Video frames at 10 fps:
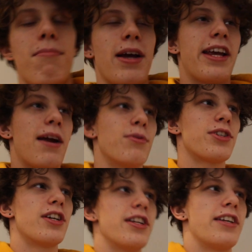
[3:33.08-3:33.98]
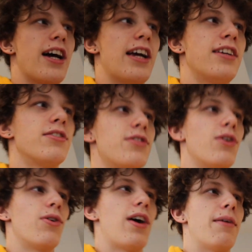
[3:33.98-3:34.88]
My camera's gonna die,
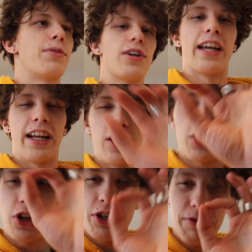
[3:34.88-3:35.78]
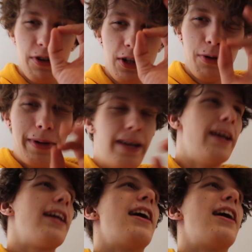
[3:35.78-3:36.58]
so I'm gonna like charge it for a little bit.